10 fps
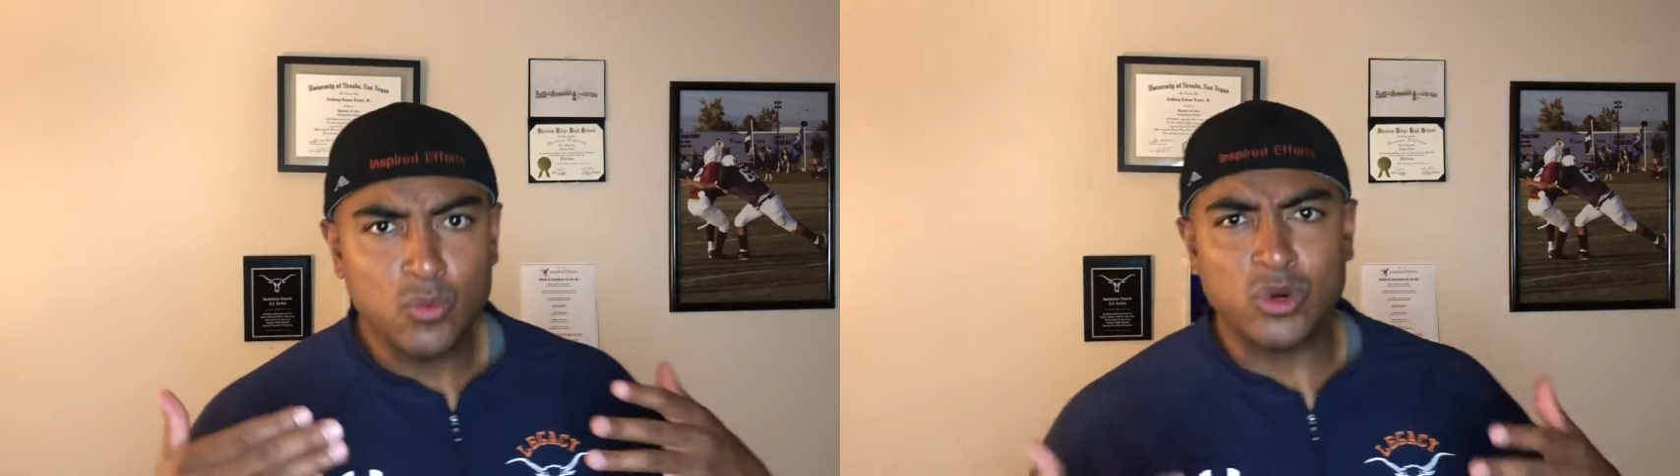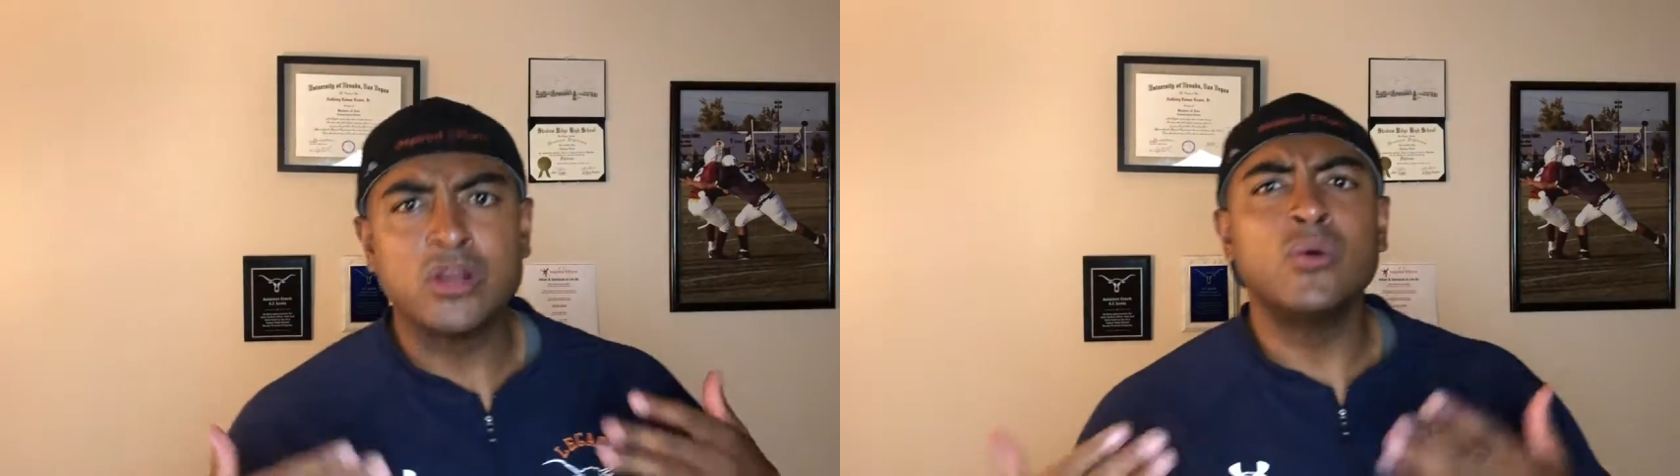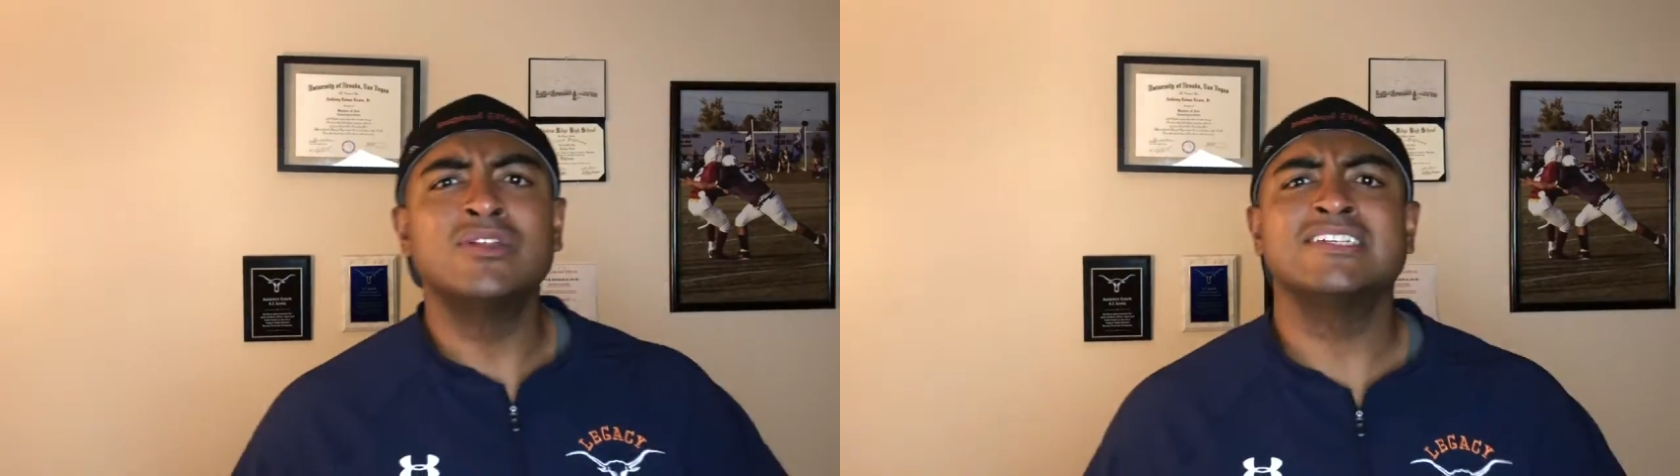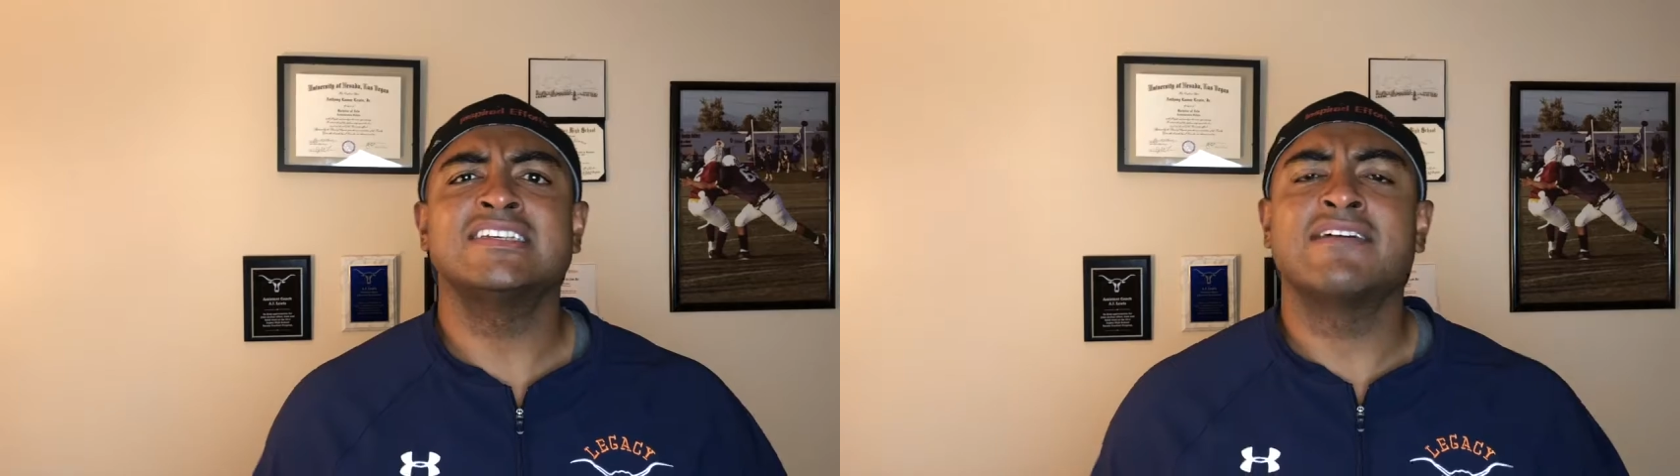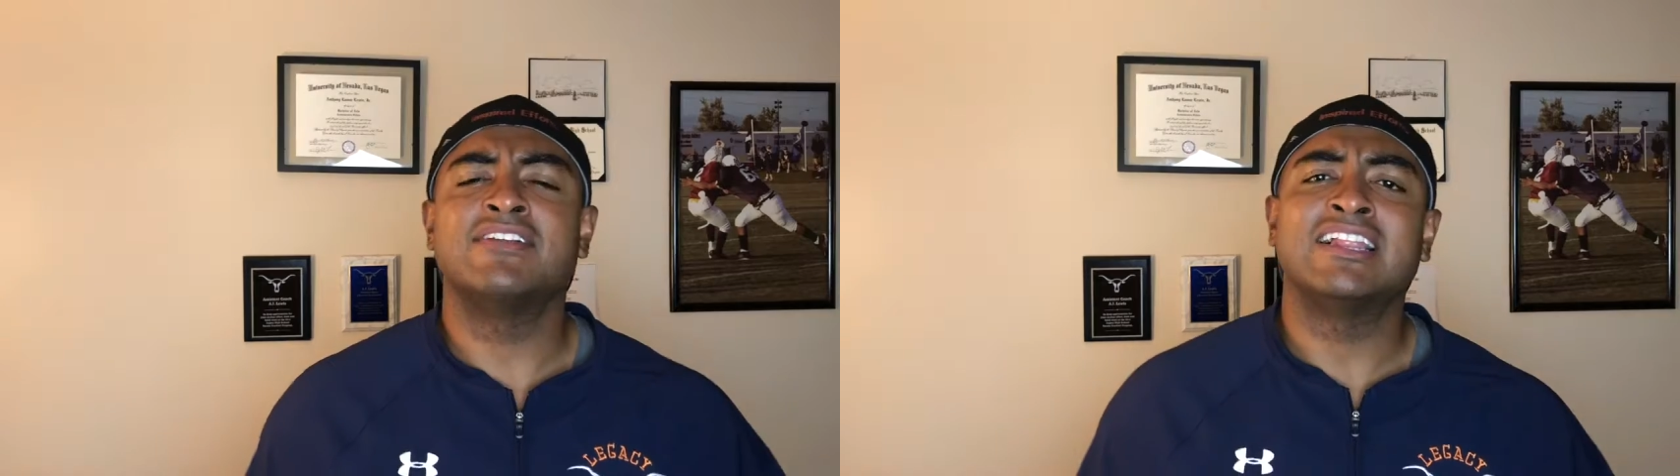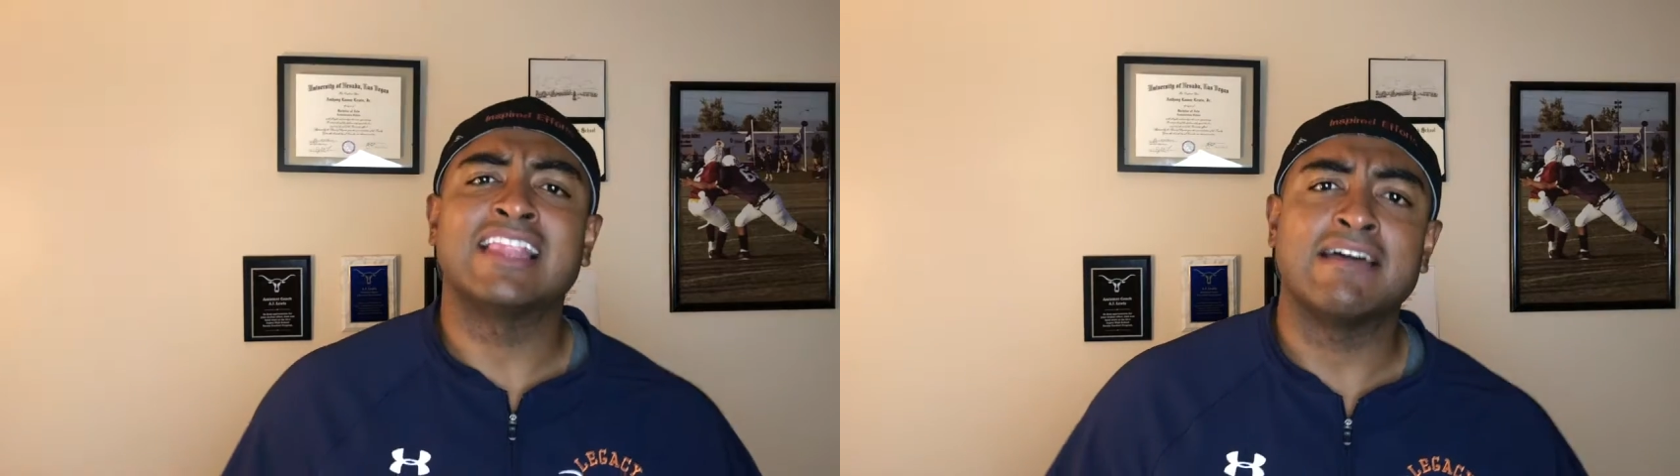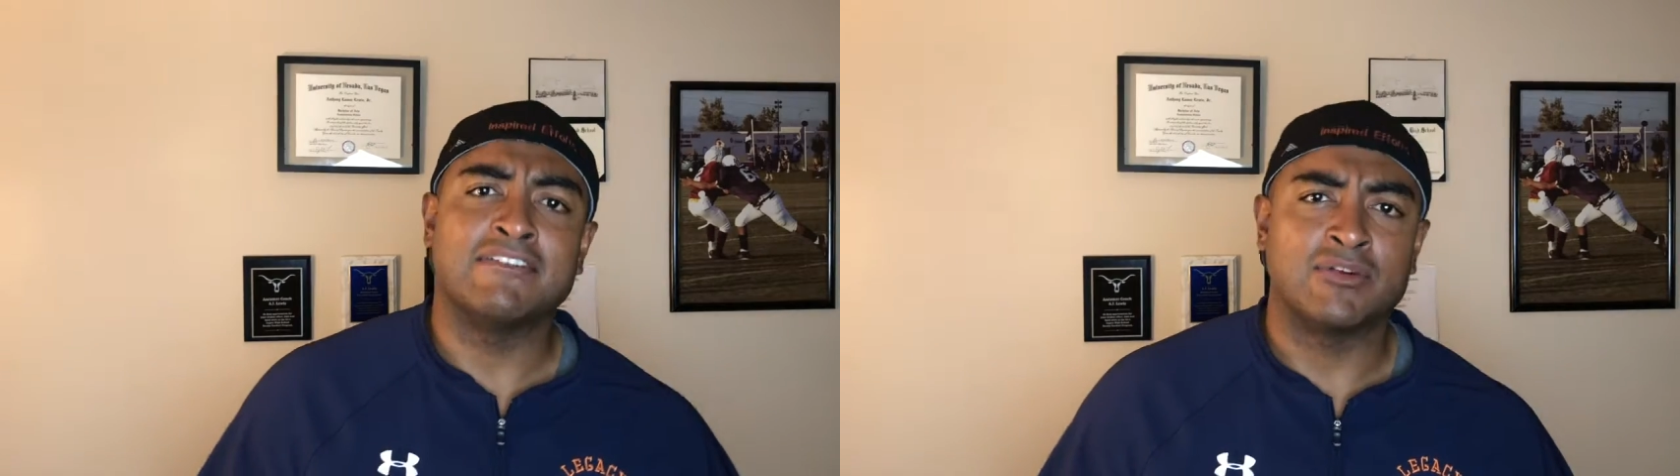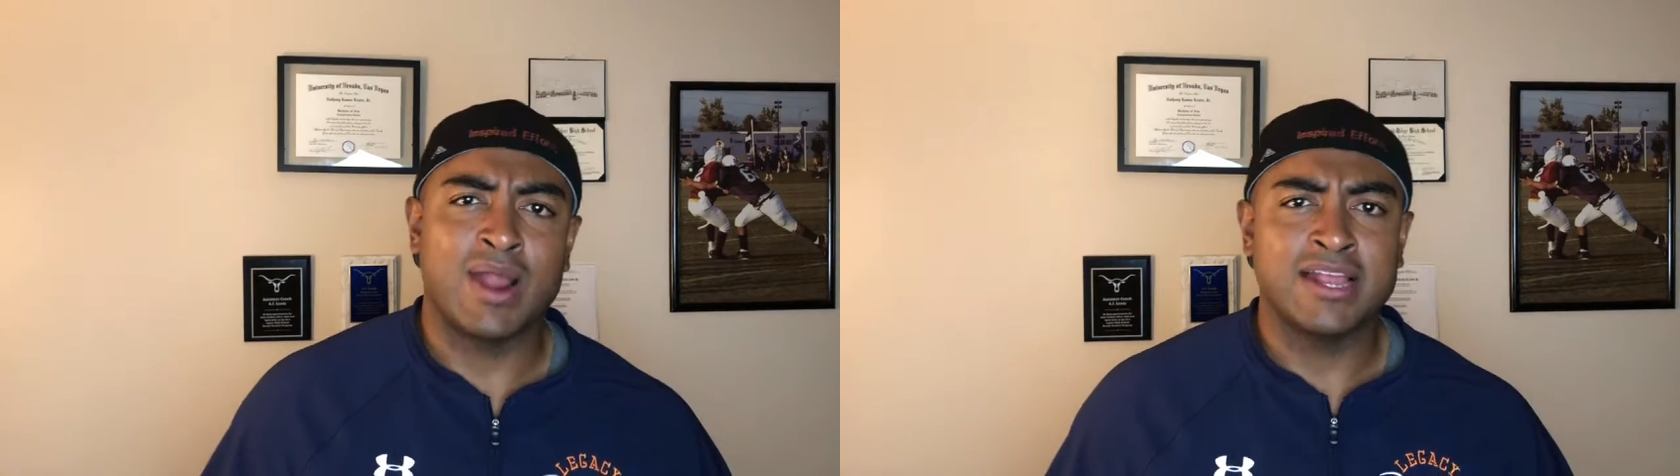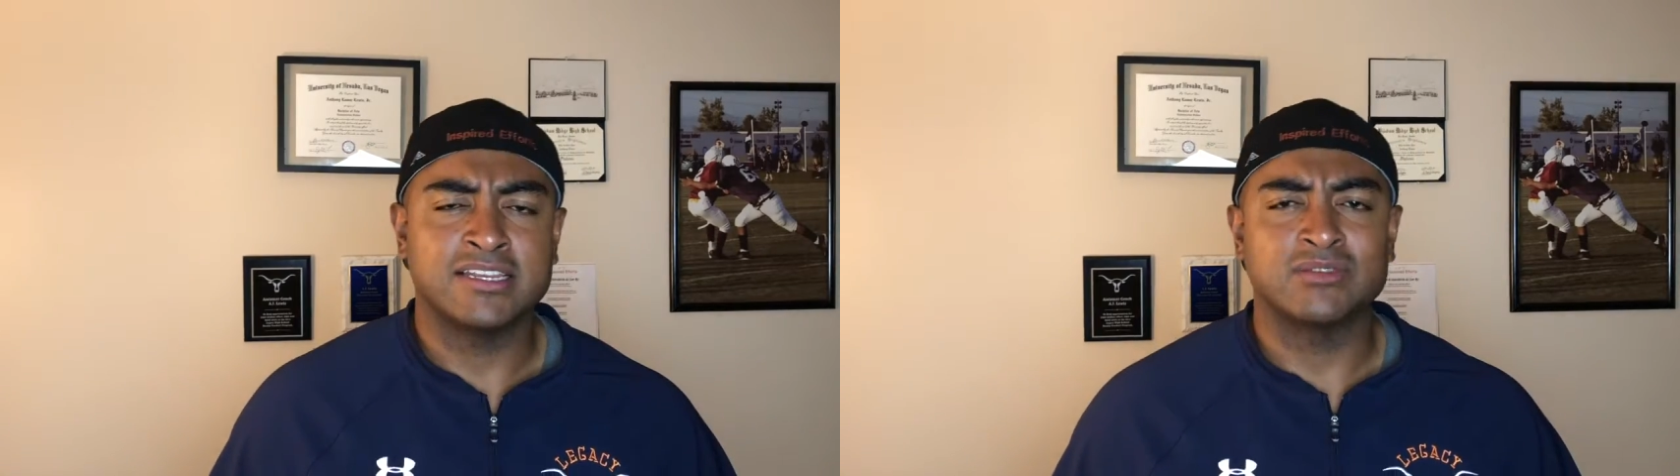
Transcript: we're going to 7-Eleven, right?